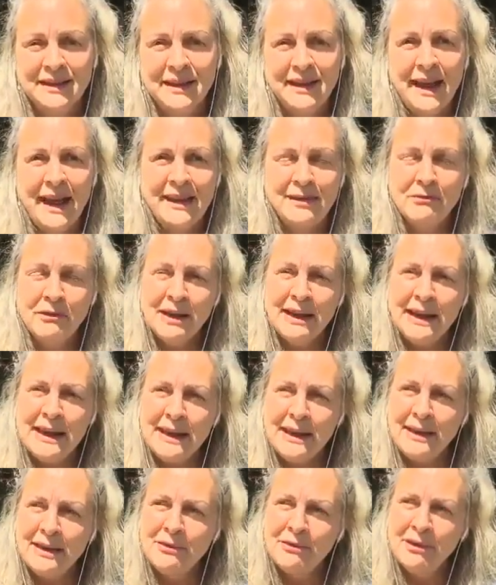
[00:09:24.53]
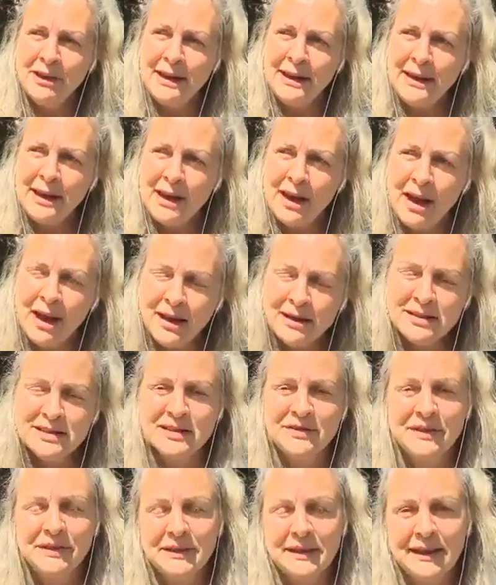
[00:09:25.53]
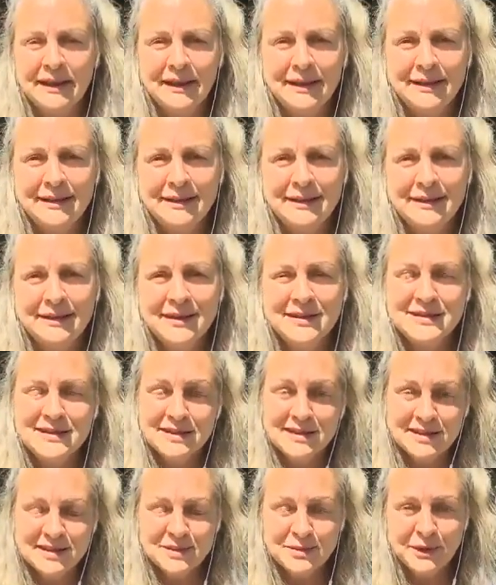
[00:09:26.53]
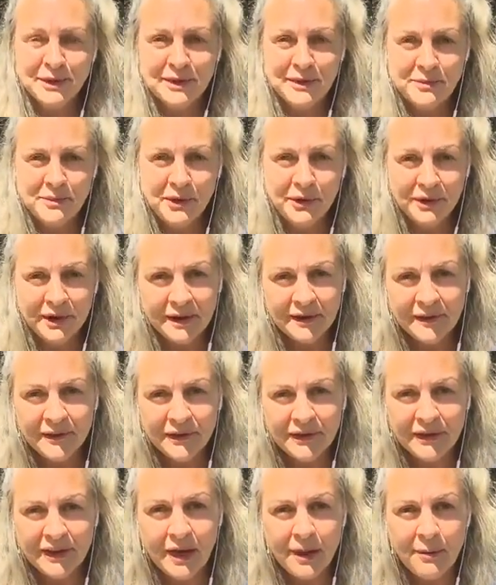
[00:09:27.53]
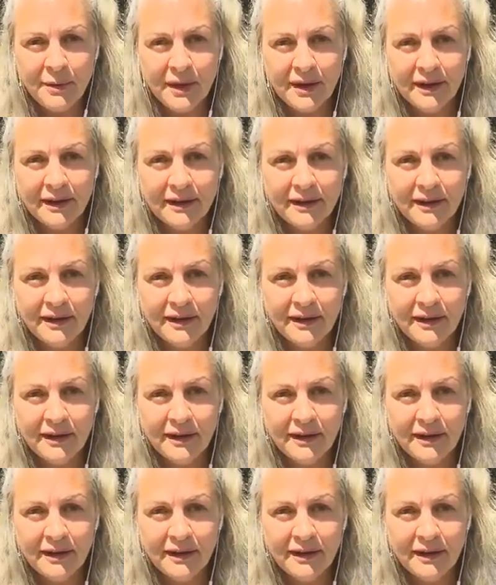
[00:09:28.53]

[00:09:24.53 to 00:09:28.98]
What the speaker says: And really, really ask for that, because this is where the miracles come in.